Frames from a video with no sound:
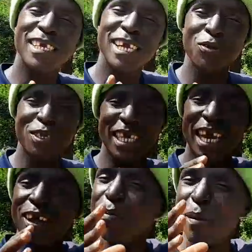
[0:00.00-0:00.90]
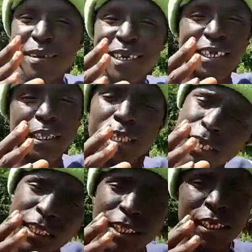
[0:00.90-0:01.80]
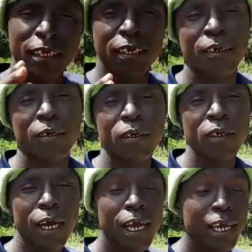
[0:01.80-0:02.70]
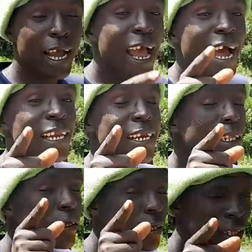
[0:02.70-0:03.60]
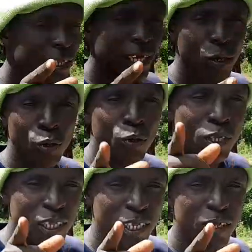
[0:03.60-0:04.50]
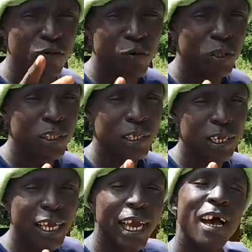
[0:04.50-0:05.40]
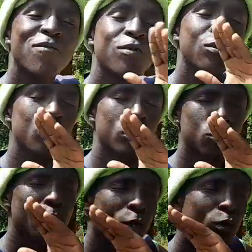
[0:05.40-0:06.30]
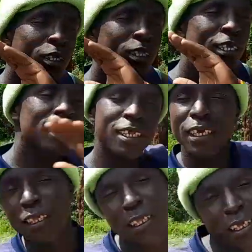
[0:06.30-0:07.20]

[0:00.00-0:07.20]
you see Hello Baby in the street. I had that street, I don't know street is what. I have to record the street.